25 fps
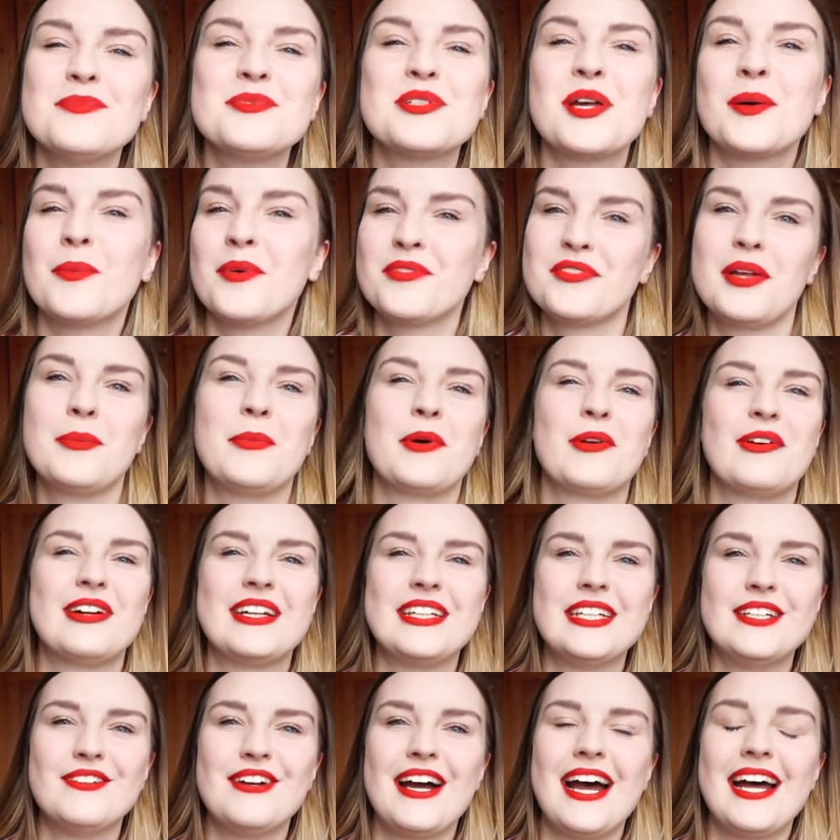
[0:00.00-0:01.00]
Some of them I
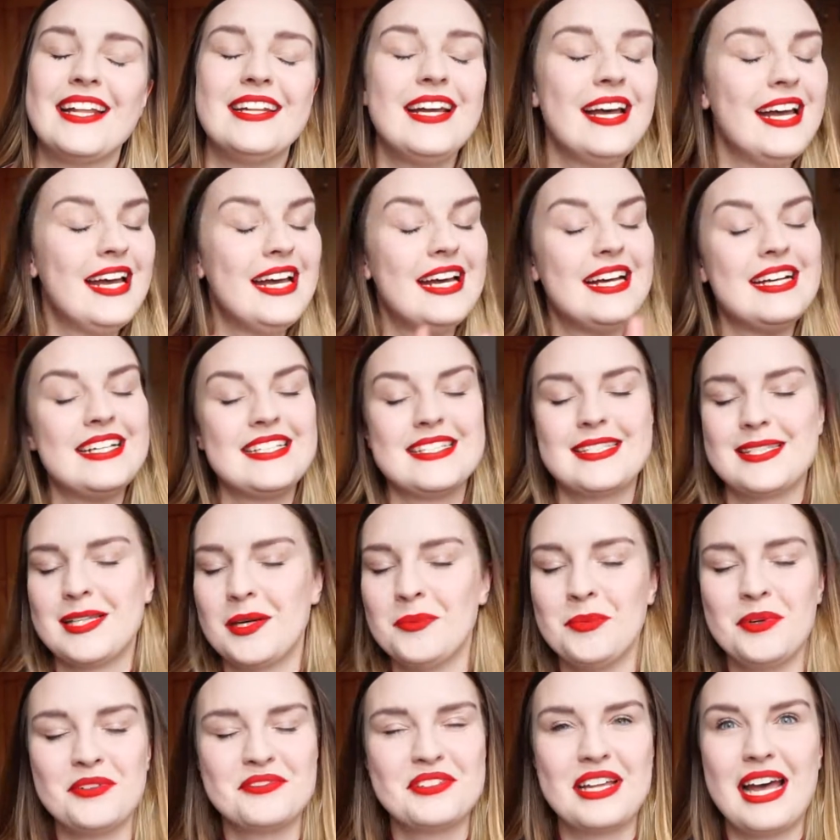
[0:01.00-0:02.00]
already read,
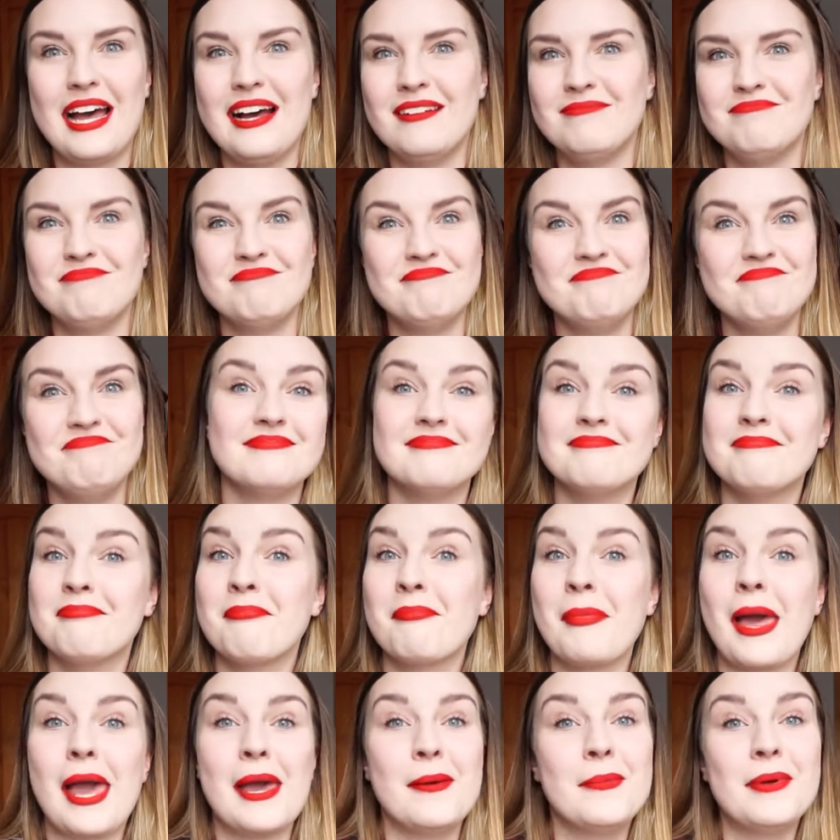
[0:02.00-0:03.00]
some of them
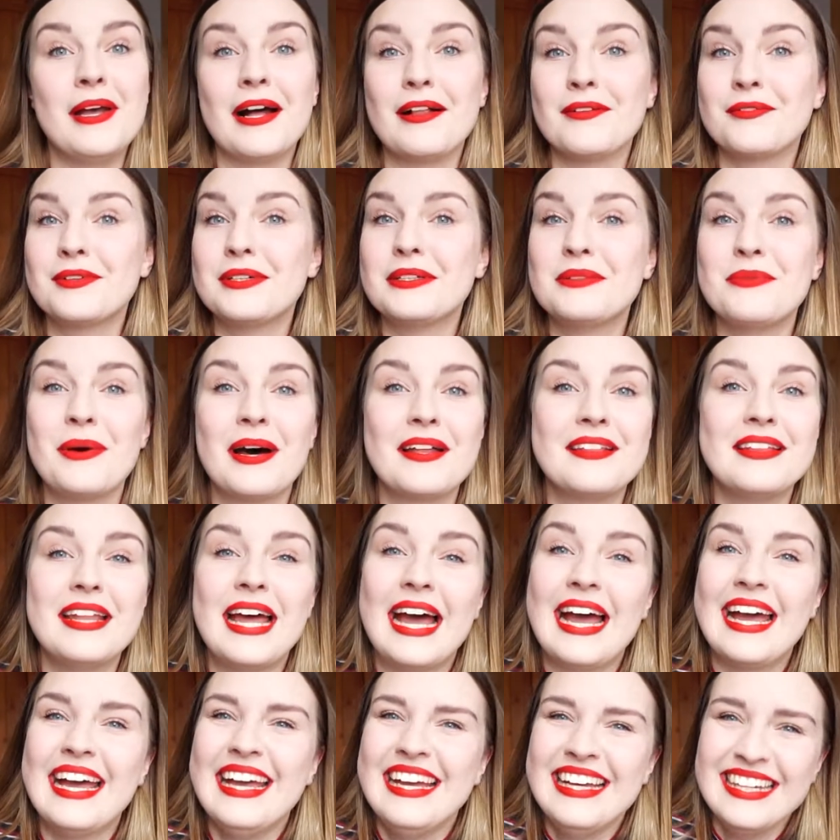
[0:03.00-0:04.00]
maybe I'll read one
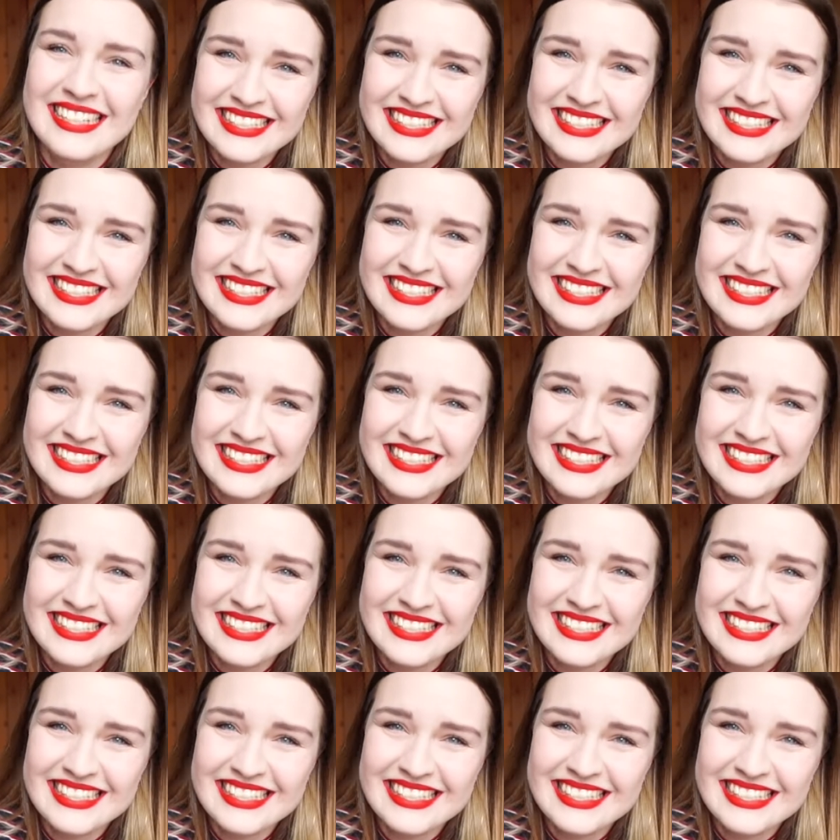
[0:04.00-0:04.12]
day.